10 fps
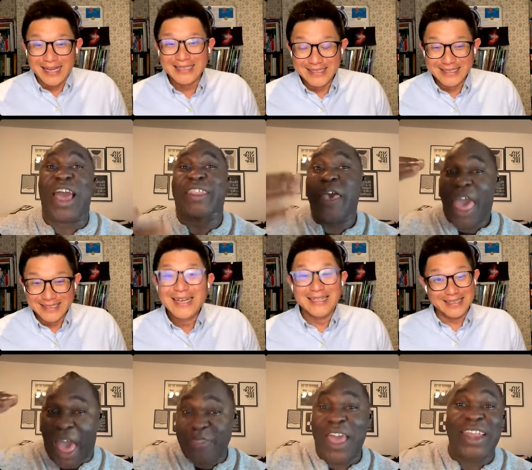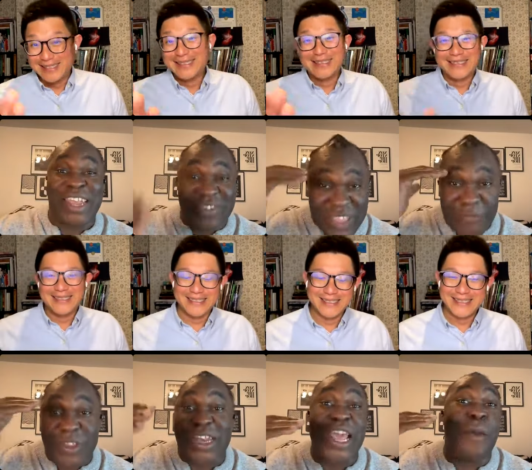Speaker 1: that and that is
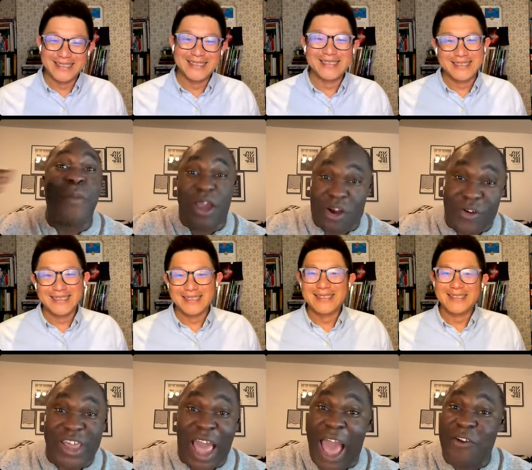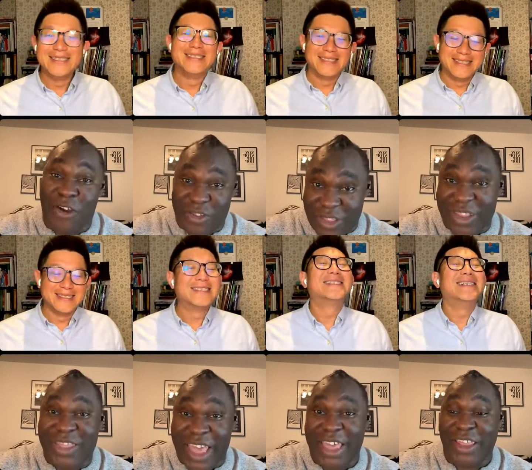definitely a Mercury Chiron
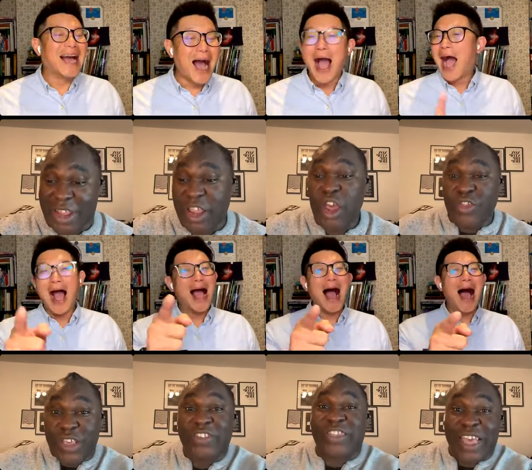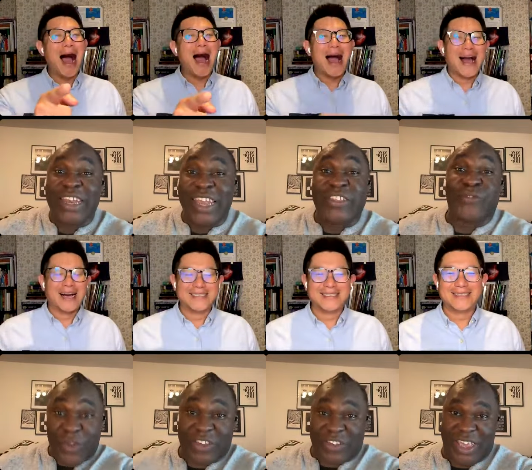thing like this thing needs
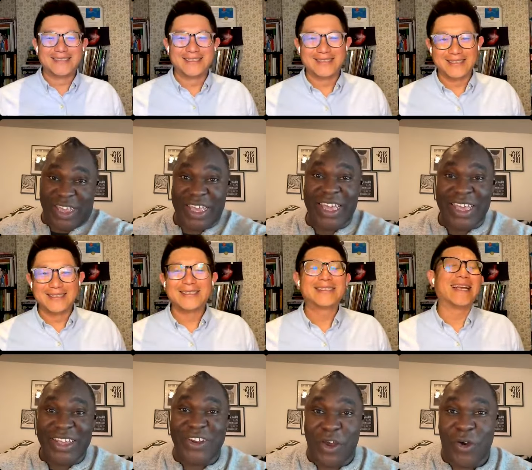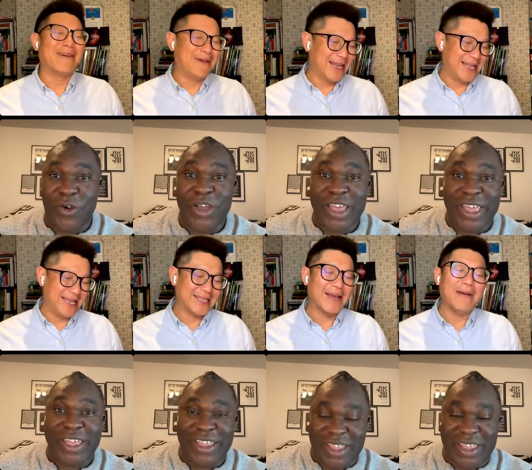fixing you definitely,
Speaker 2: know
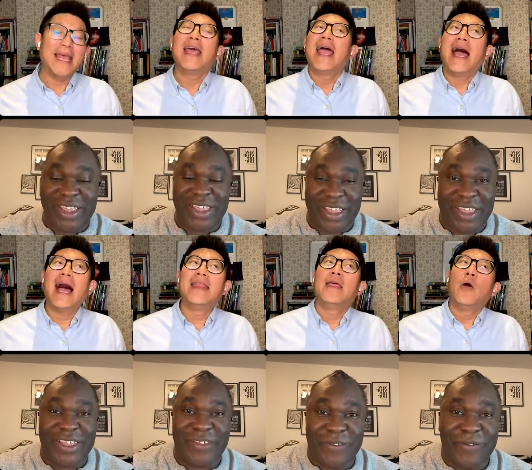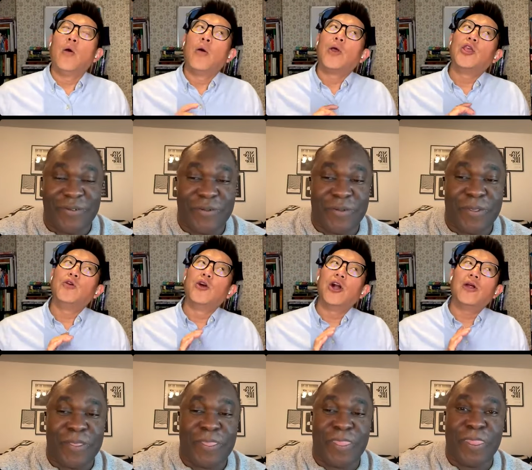definitely. Eh, eh. And
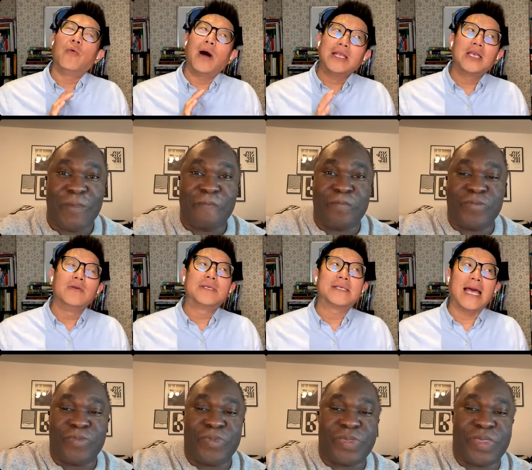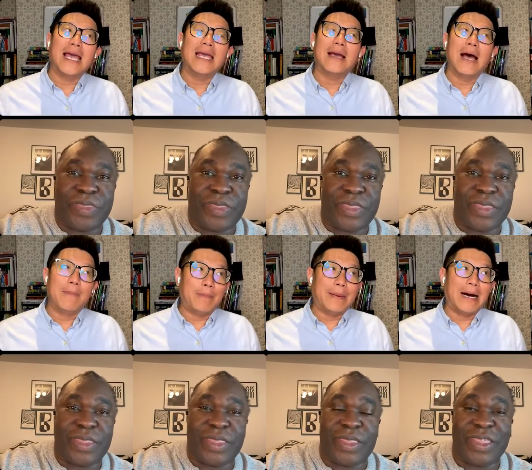were what you say
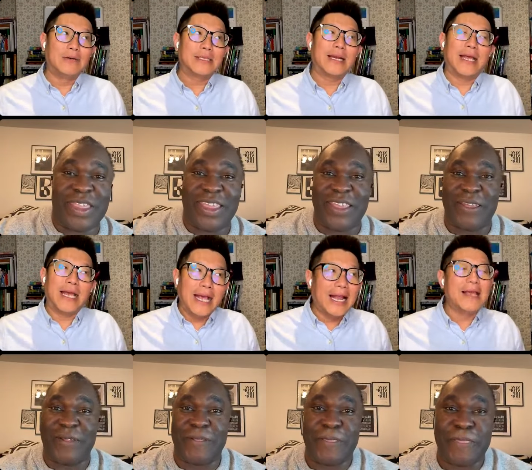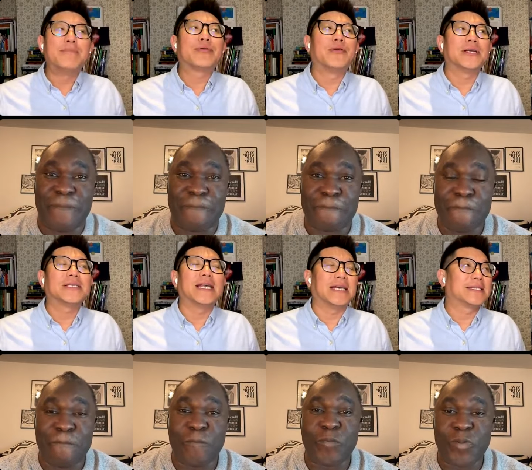about uh, the healing
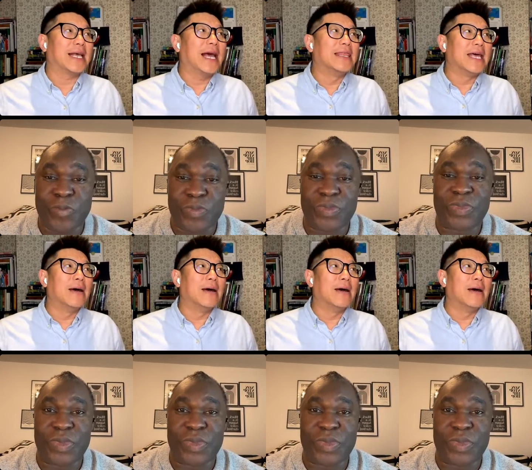process and